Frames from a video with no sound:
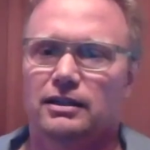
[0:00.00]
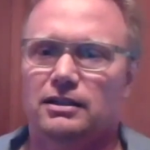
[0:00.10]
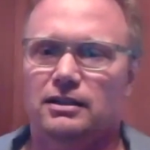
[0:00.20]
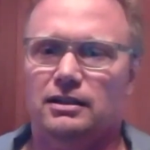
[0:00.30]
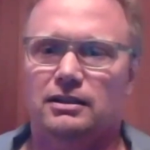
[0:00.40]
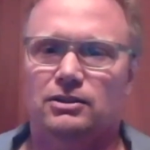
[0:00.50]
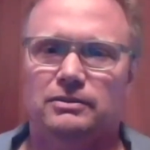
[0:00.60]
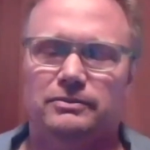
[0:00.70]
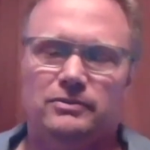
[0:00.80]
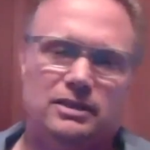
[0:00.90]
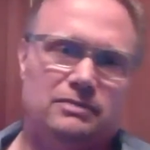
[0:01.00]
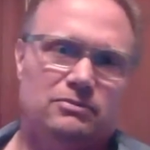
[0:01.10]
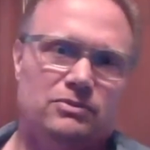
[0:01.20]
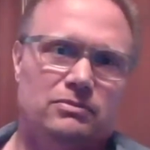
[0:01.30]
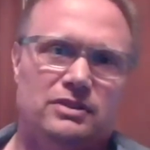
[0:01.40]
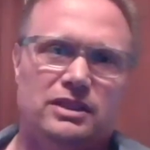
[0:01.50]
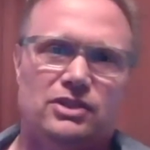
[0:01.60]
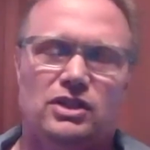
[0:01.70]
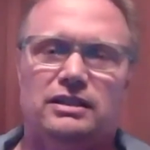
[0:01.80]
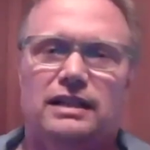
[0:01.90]
uh, uh, things
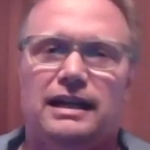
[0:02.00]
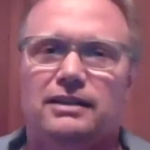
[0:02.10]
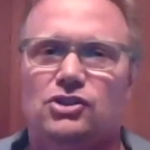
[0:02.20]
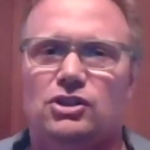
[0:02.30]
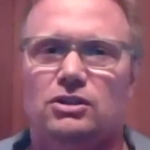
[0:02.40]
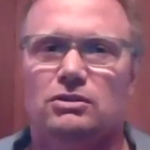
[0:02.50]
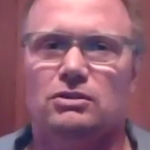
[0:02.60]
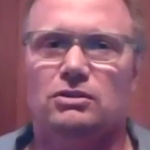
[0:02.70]
like that. So.